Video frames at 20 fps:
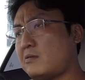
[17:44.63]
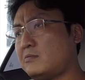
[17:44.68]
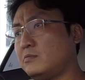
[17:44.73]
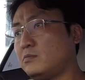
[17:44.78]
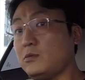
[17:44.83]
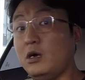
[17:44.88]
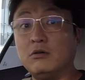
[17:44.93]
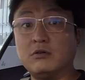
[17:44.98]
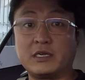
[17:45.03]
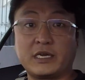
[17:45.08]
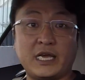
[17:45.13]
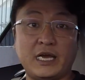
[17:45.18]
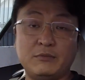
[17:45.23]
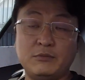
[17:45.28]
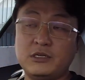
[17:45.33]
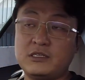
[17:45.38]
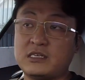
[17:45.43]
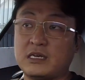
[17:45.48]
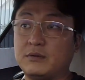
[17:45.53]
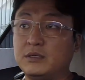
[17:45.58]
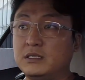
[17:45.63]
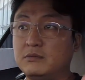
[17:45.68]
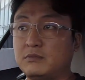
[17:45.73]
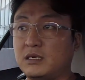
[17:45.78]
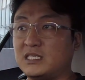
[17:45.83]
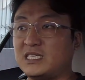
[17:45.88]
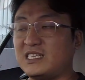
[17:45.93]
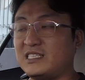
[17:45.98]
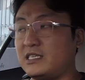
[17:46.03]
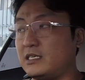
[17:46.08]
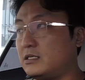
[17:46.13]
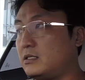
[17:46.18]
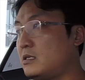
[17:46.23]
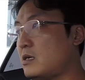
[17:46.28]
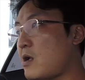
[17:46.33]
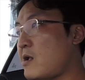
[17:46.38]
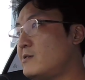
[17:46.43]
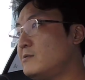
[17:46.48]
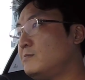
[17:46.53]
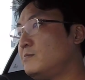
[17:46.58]
Oh, the Camry segment, Mazda 6.
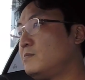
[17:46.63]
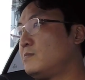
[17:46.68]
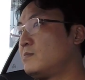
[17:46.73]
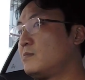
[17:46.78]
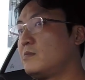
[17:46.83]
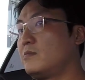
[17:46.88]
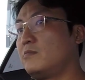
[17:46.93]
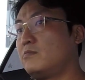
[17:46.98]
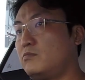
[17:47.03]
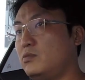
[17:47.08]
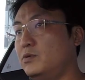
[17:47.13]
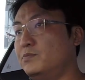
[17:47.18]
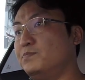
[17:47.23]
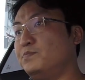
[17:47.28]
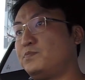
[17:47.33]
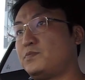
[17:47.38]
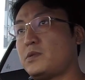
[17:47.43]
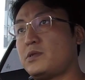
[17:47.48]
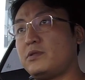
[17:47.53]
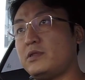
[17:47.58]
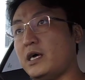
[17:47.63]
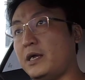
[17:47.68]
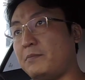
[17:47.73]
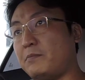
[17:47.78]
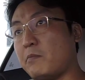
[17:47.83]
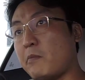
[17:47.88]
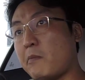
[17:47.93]
Cool. Done.